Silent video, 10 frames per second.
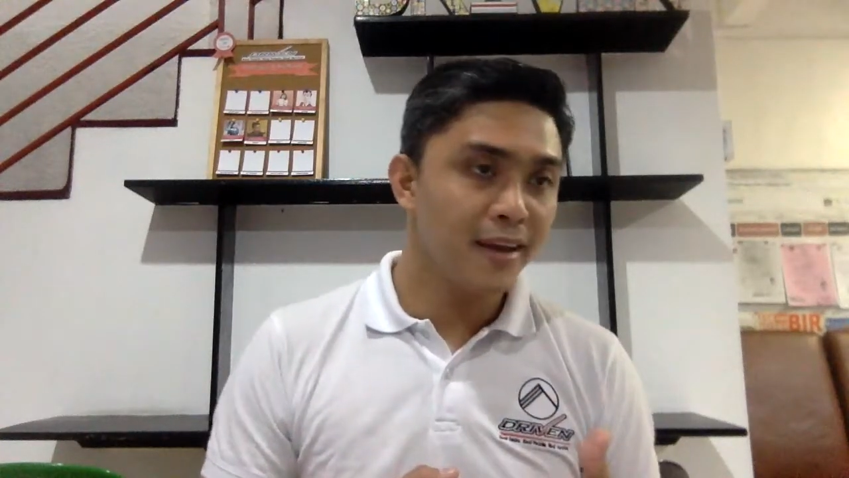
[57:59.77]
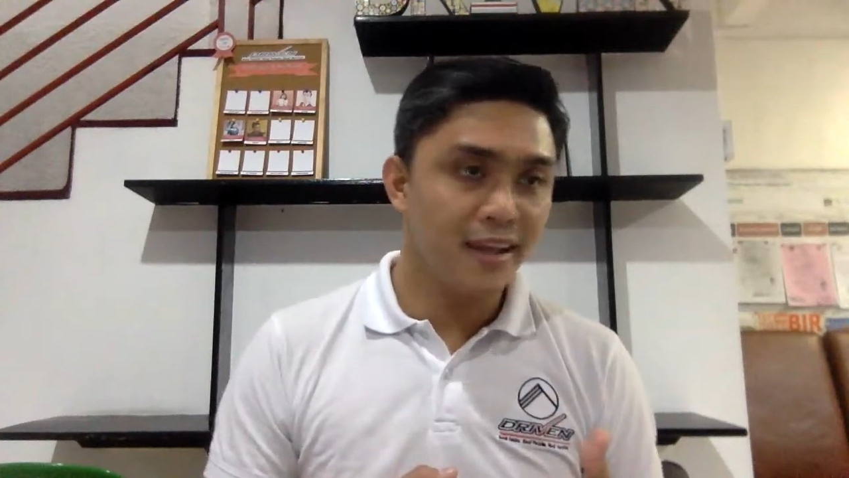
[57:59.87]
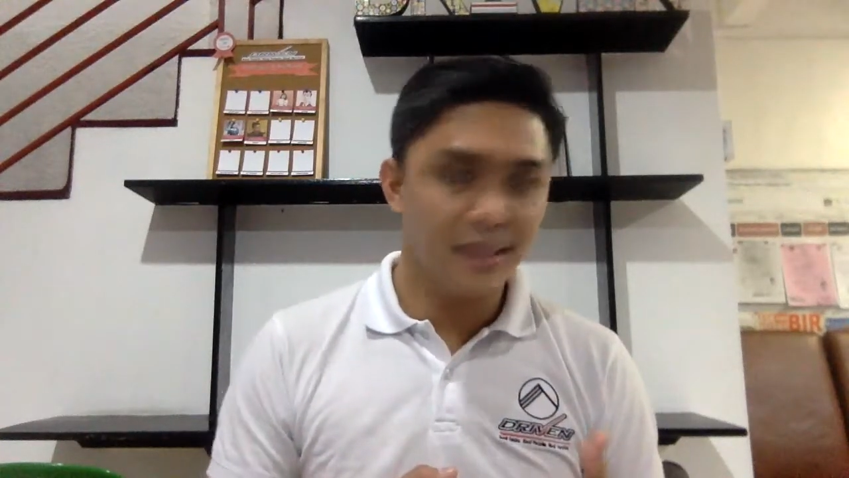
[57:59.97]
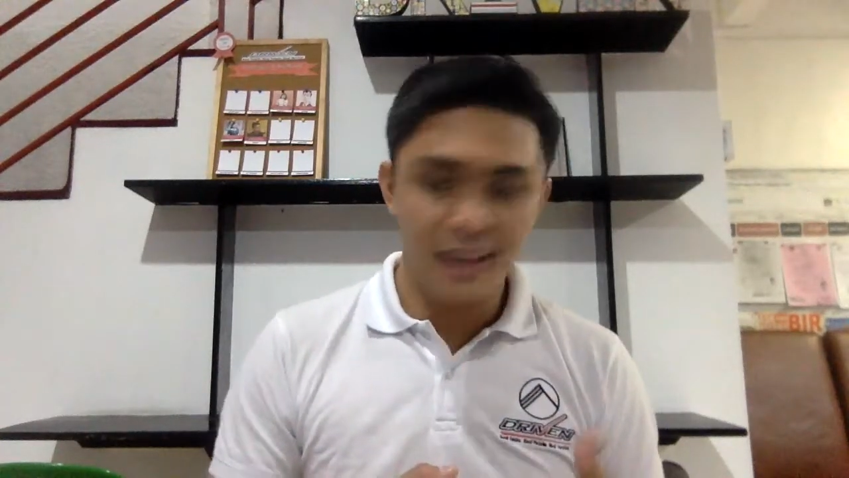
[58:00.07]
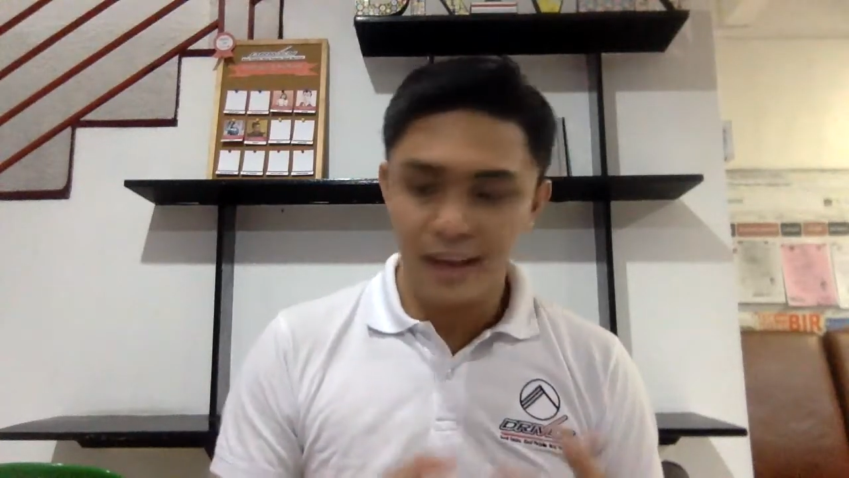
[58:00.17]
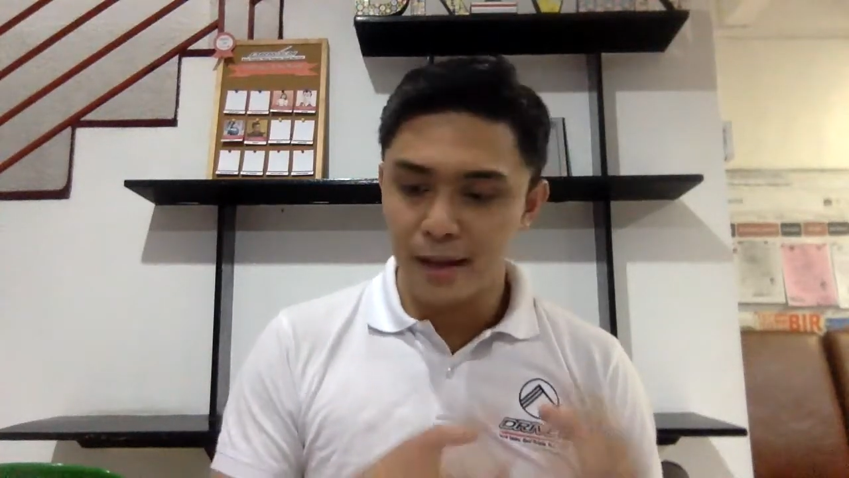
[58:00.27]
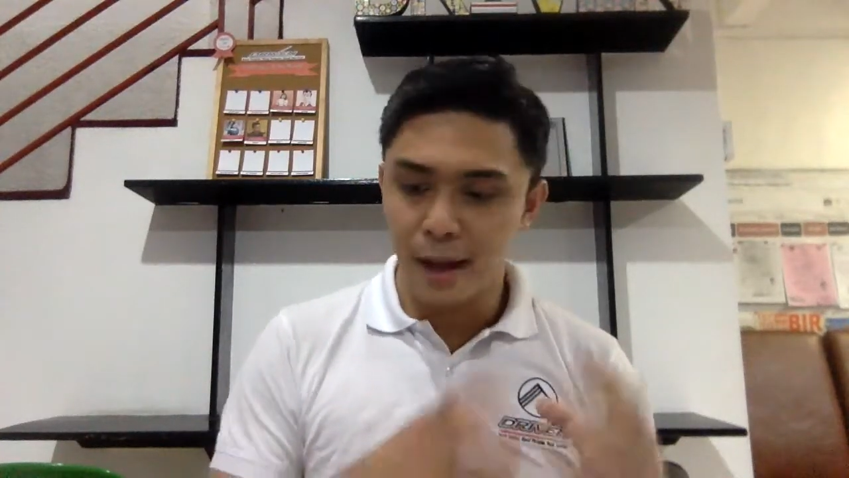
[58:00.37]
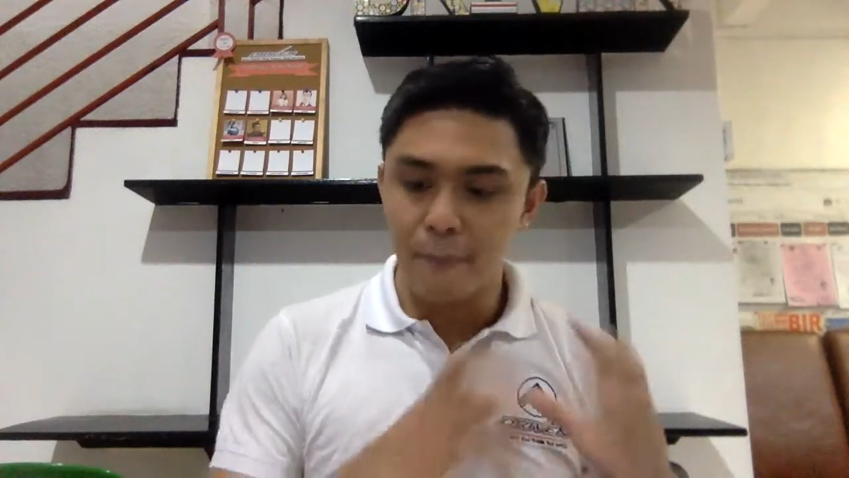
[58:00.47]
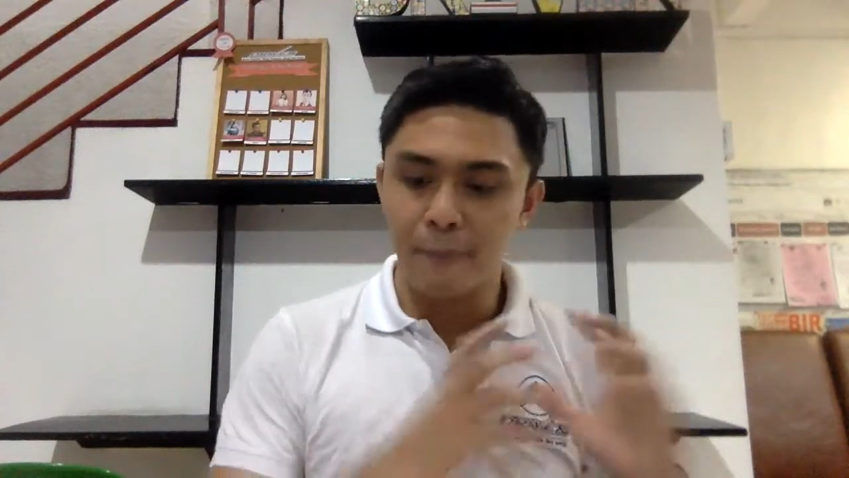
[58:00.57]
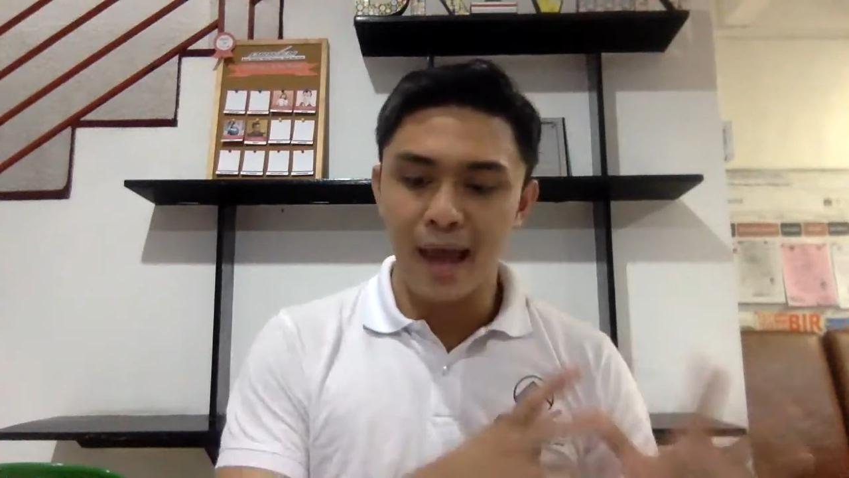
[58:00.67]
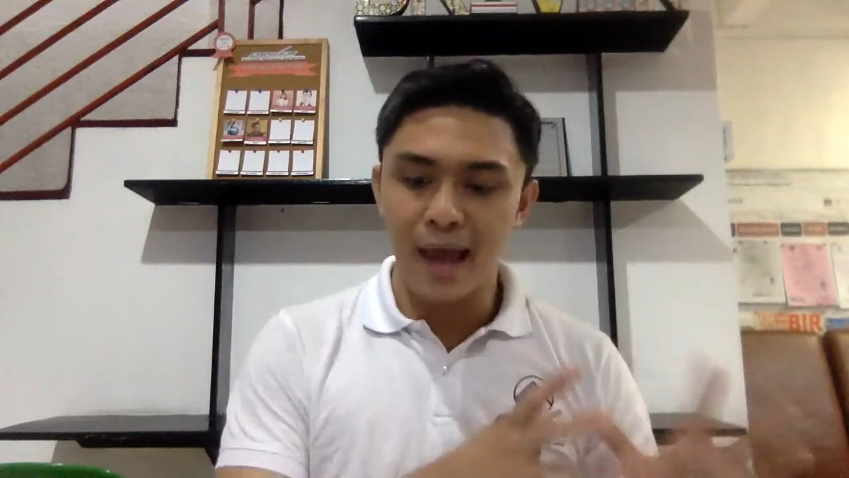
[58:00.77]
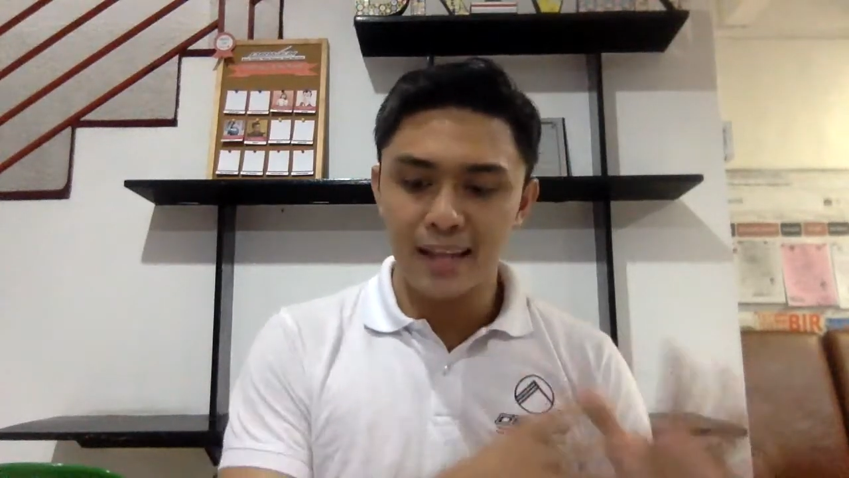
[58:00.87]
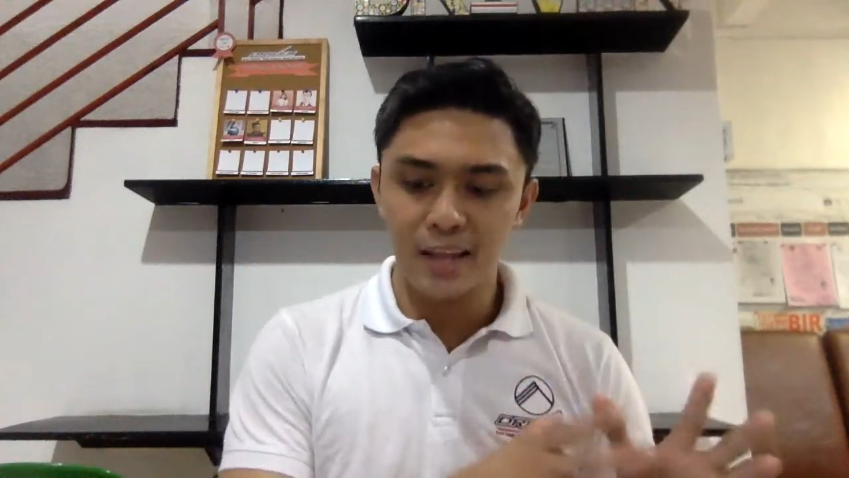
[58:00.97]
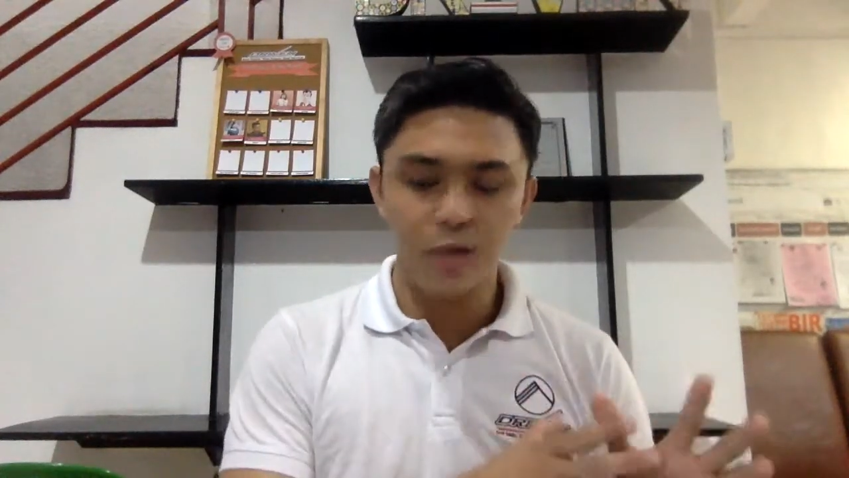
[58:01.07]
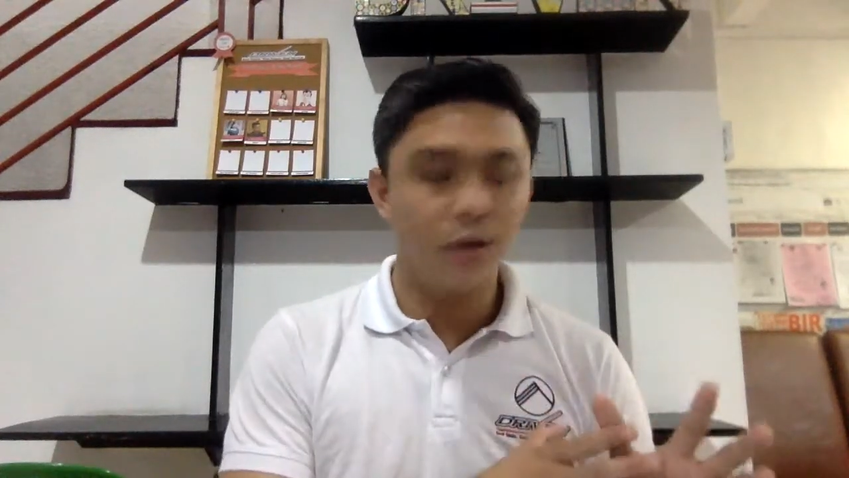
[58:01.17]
and then apply it in your